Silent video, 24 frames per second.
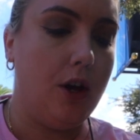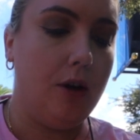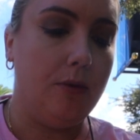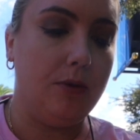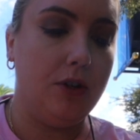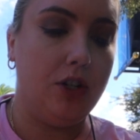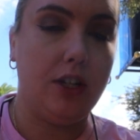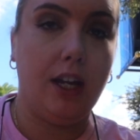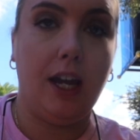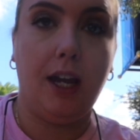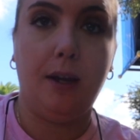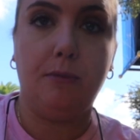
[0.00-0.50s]

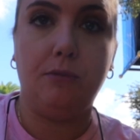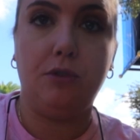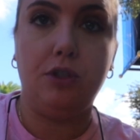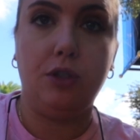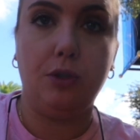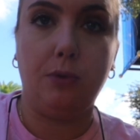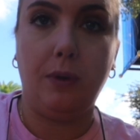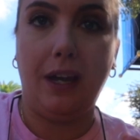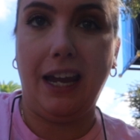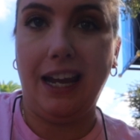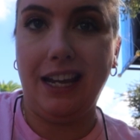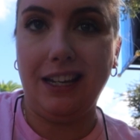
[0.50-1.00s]
which came to
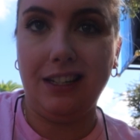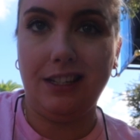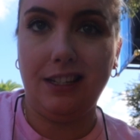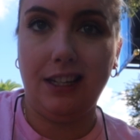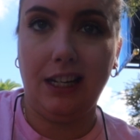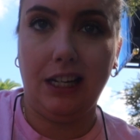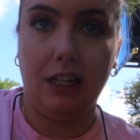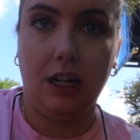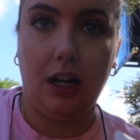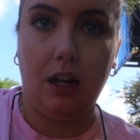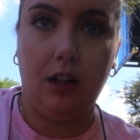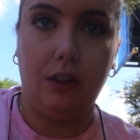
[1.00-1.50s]

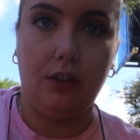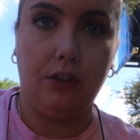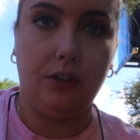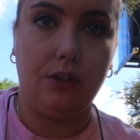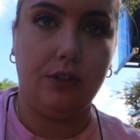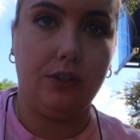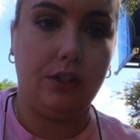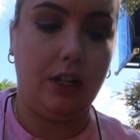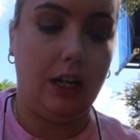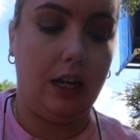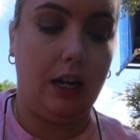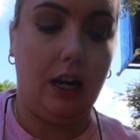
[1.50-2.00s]

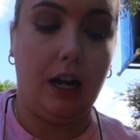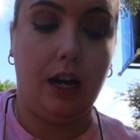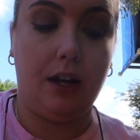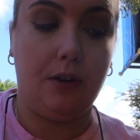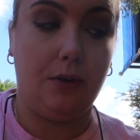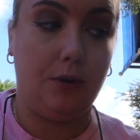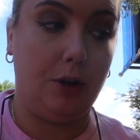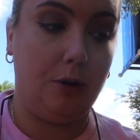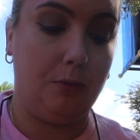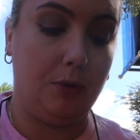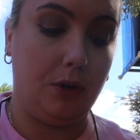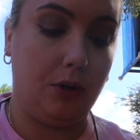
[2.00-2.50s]
$18 and I
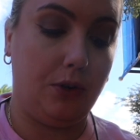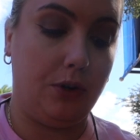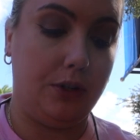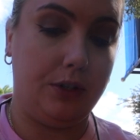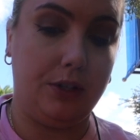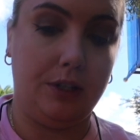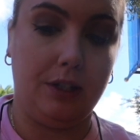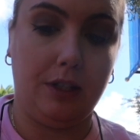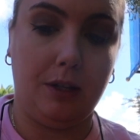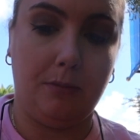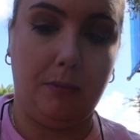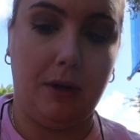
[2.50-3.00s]
don't know what Chris
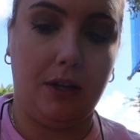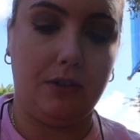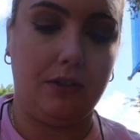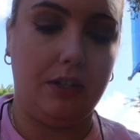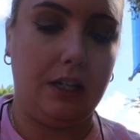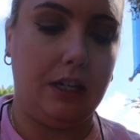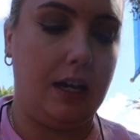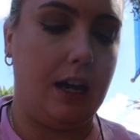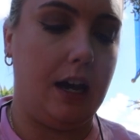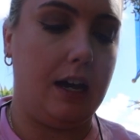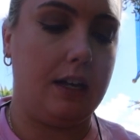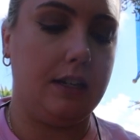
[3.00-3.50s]
is about to
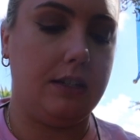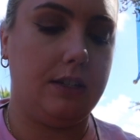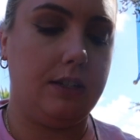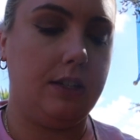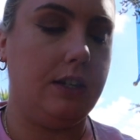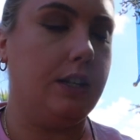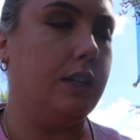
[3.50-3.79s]
get.